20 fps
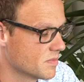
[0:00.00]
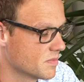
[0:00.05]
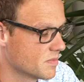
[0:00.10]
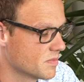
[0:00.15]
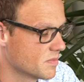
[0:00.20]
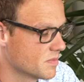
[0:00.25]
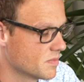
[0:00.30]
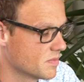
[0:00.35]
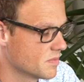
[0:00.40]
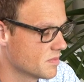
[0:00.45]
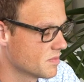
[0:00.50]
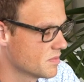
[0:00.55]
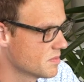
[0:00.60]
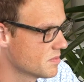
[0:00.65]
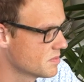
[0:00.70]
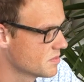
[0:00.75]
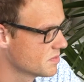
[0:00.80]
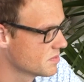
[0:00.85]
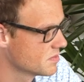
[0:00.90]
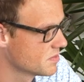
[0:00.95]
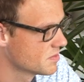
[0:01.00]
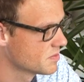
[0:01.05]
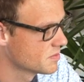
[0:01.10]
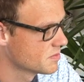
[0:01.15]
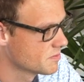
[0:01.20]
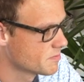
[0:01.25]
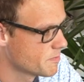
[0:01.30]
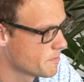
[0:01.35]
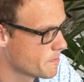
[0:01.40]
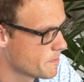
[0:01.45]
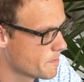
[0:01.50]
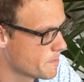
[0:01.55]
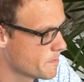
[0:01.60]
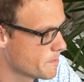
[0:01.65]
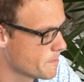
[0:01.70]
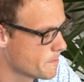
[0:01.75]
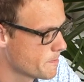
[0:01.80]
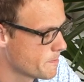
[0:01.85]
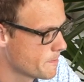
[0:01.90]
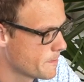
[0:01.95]

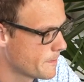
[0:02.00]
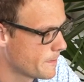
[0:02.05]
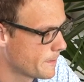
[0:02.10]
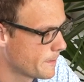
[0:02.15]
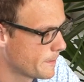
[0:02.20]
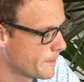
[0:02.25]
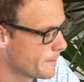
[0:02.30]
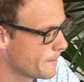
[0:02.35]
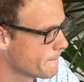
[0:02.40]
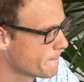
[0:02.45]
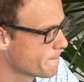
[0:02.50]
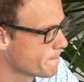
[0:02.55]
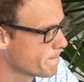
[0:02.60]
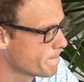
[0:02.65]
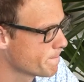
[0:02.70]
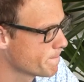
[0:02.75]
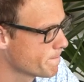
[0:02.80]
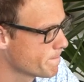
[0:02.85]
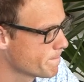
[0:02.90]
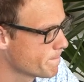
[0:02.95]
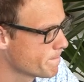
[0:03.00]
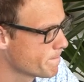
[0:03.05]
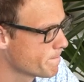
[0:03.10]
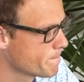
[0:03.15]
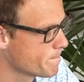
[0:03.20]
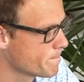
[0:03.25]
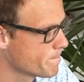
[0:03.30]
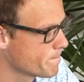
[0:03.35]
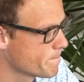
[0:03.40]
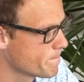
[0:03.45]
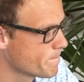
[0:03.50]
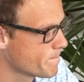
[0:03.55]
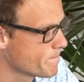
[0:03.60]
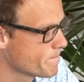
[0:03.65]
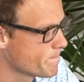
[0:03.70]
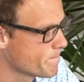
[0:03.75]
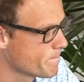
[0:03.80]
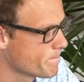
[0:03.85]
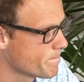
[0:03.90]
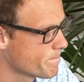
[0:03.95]

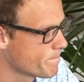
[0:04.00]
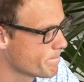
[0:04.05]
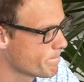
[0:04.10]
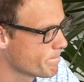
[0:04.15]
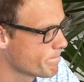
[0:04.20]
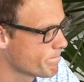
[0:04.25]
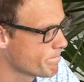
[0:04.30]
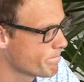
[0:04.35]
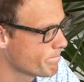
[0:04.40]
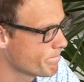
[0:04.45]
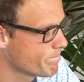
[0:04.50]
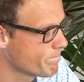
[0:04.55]
(not speaking)